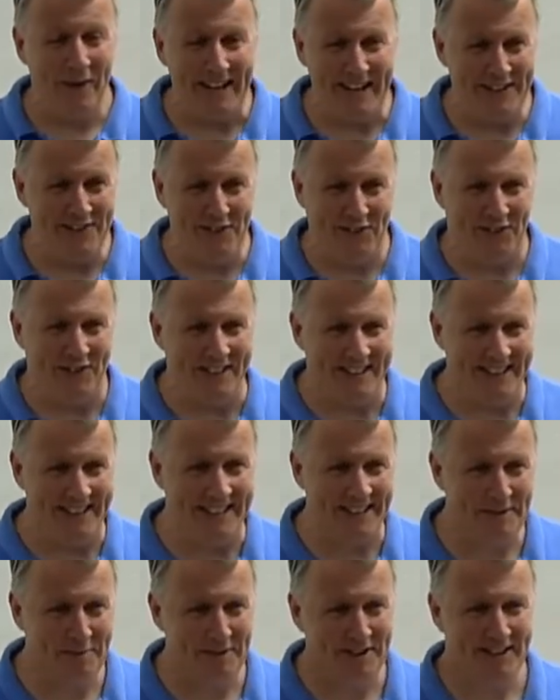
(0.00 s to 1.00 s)
we didn't fund
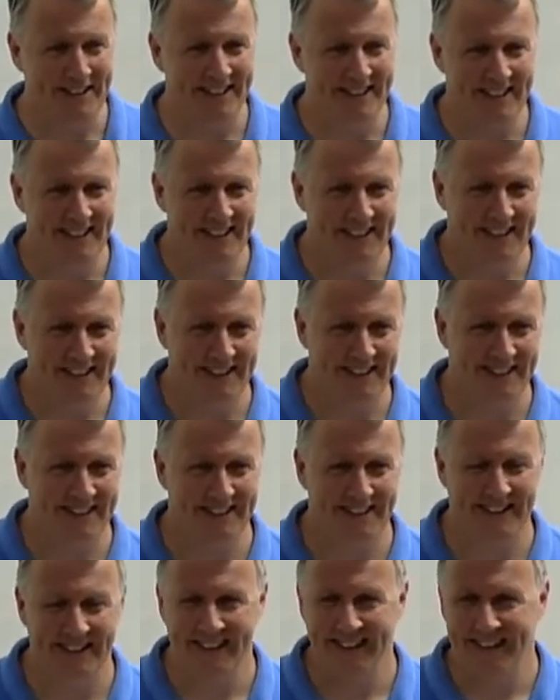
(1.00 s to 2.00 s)
them.
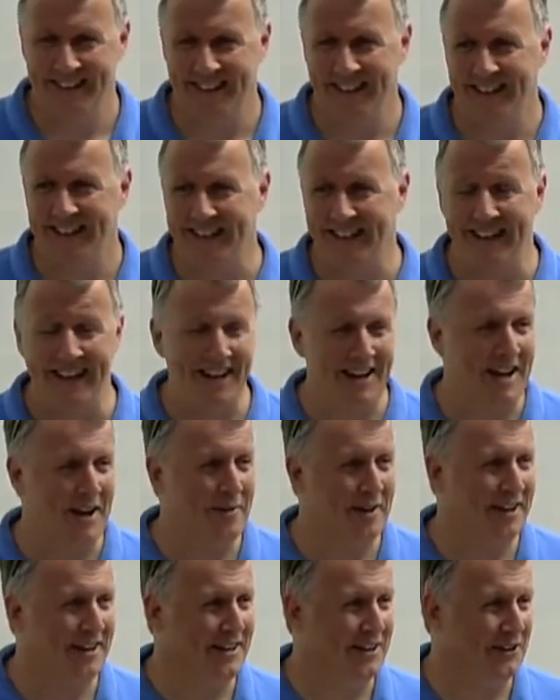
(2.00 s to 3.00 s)
Can I? How
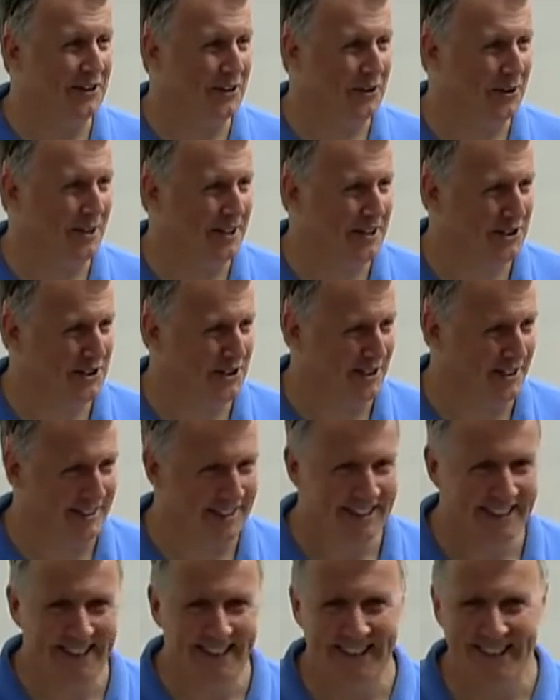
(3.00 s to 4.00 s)
about another question?
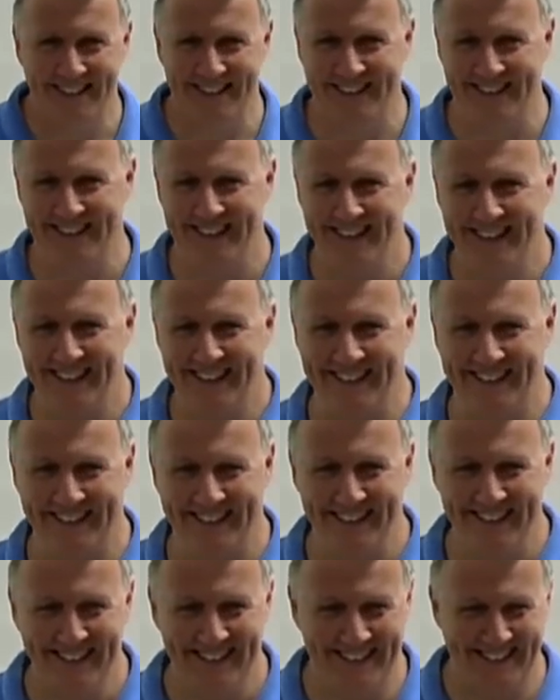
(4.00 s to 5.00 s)

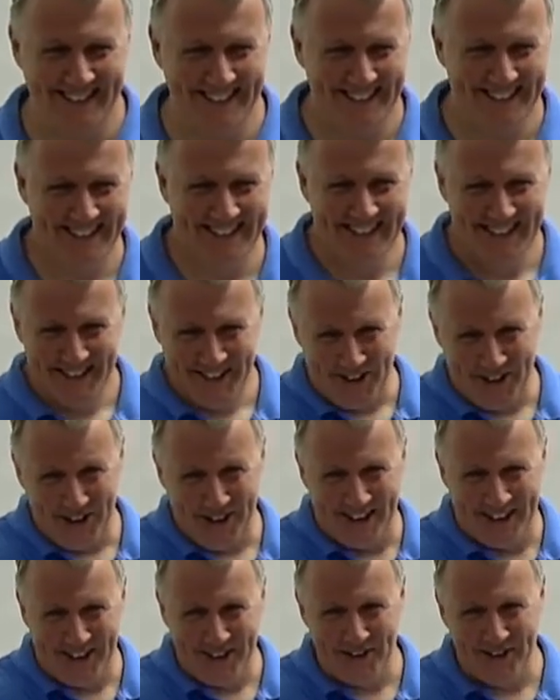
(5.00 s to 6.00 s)
All
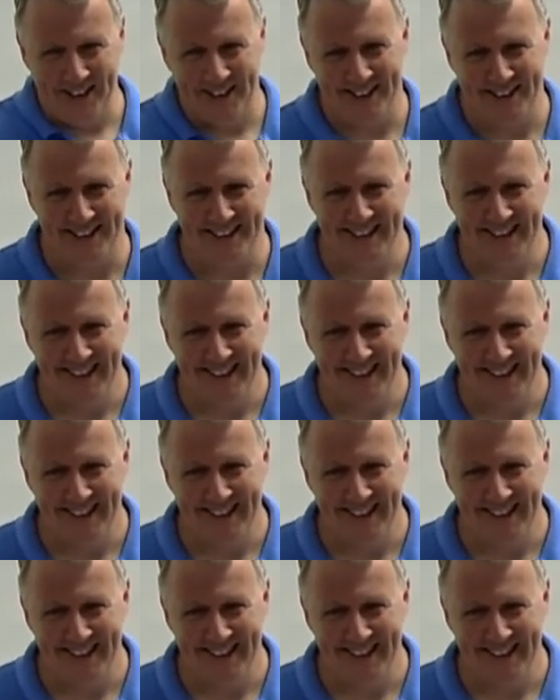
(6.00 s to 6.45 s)
right, go ahead.